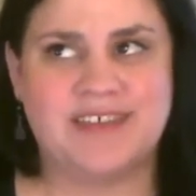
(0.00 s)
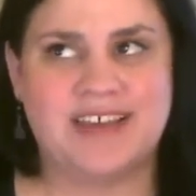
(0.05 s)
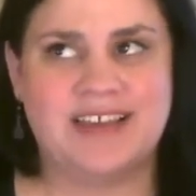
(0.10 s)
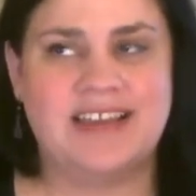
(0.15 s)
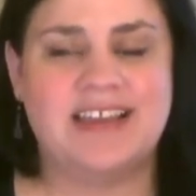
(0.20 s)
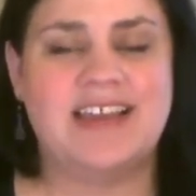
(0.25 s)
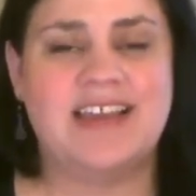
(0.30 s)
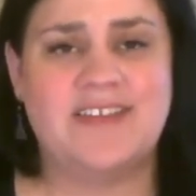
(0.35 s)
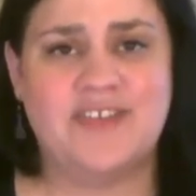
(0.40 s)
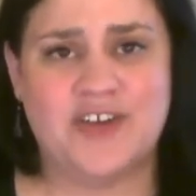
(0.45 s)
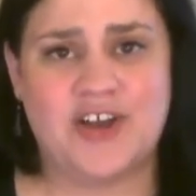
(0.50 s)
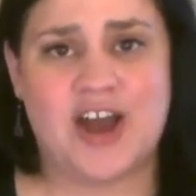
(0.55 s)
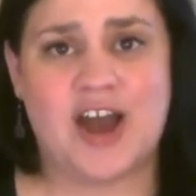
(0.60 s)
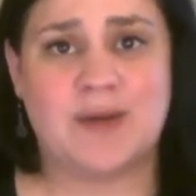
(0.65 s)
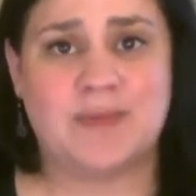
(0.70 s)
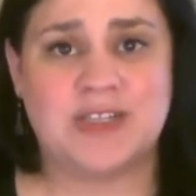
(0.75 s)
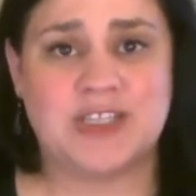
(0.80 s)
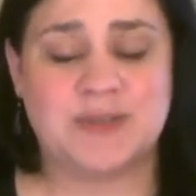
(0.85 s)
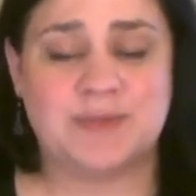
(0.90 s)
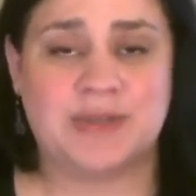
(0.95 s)
In the
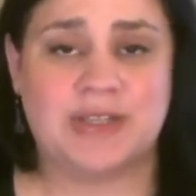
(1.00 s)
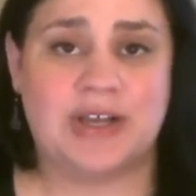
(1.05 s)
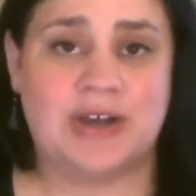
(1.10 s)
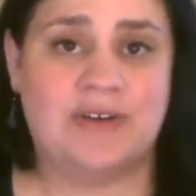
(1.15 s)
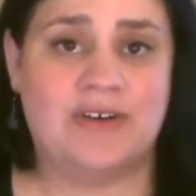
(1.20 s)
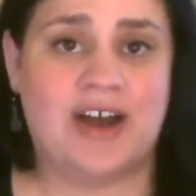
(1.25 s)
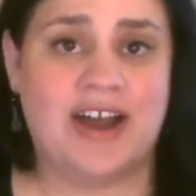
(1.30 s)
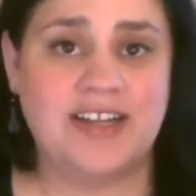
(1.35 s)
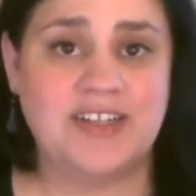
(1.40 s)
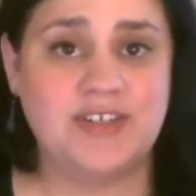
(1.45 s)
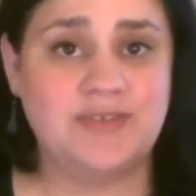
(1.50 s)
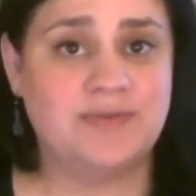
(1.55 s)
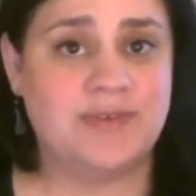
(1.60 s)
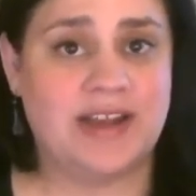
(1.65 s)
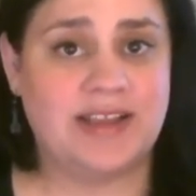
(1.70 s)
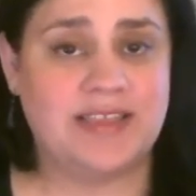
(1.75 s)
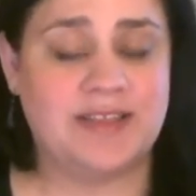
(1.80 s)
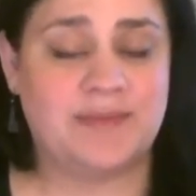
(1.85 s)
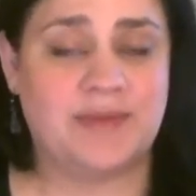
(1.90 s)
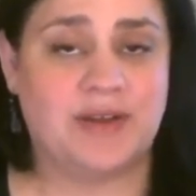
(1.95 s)
comments below. I do
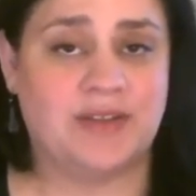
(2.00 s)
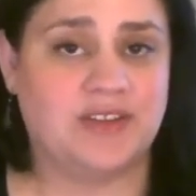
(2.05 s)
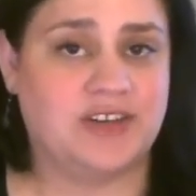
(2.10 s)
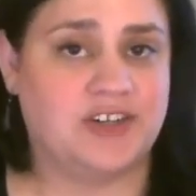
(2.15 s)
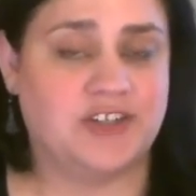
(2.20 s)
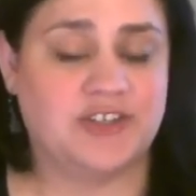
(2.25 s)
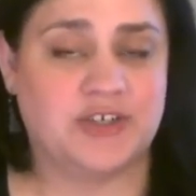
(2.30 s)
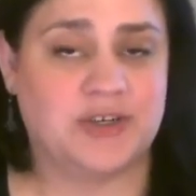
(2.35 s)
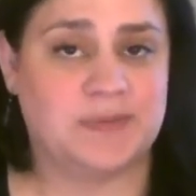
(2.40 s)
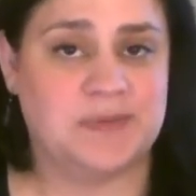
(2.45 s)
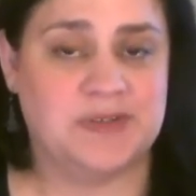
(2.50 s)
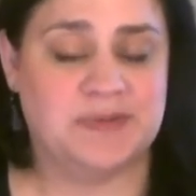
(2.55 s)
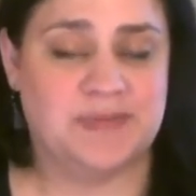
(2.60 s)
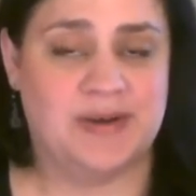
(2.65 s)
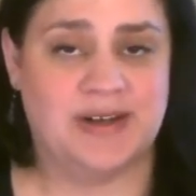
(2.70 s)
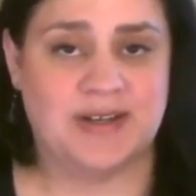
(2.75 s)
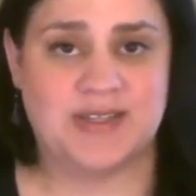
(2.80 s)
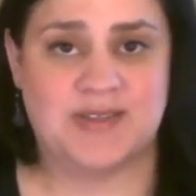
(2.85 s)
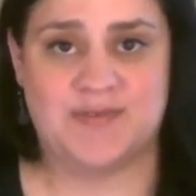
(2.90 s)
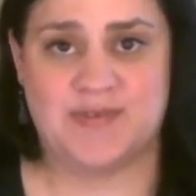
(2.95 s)
write them all in the description
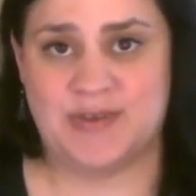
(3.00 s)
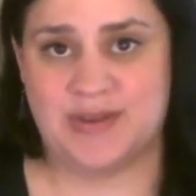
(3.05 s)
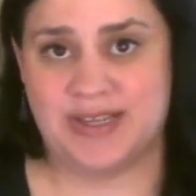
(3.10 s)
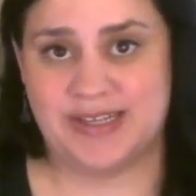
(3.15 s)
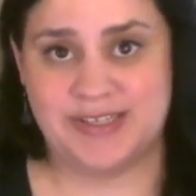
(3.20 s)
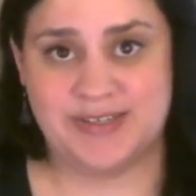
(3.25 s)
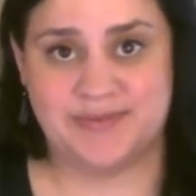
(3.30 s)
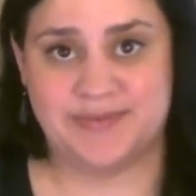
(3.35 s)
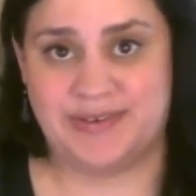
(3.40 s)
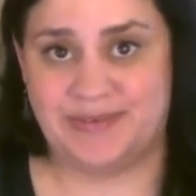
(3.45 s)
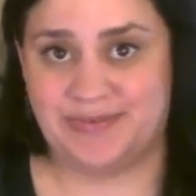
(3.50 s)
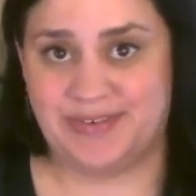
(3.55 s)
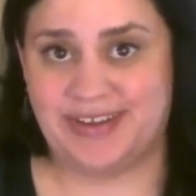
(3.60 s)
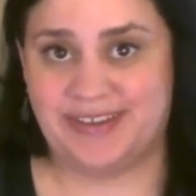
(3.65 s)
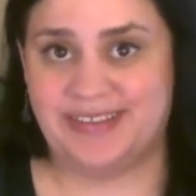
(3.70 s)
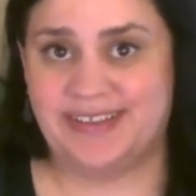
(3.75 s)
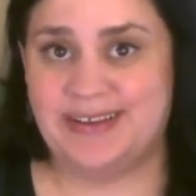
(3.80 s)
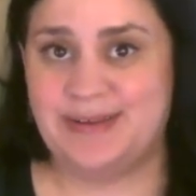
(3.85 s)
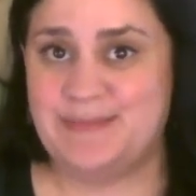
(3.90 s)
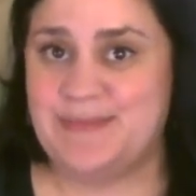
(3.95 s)
box if you need to
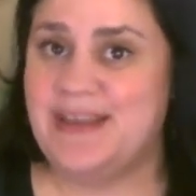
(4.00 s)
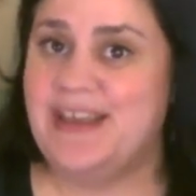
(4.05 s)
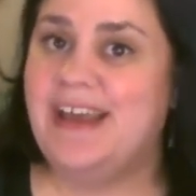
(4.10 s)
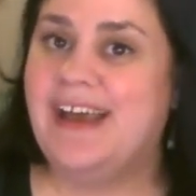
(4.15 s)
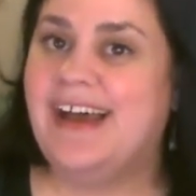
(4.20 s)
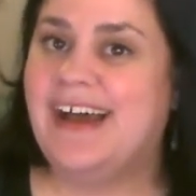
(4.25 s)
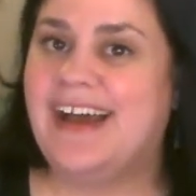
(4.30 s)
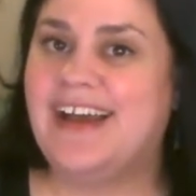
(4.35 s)
reread them. I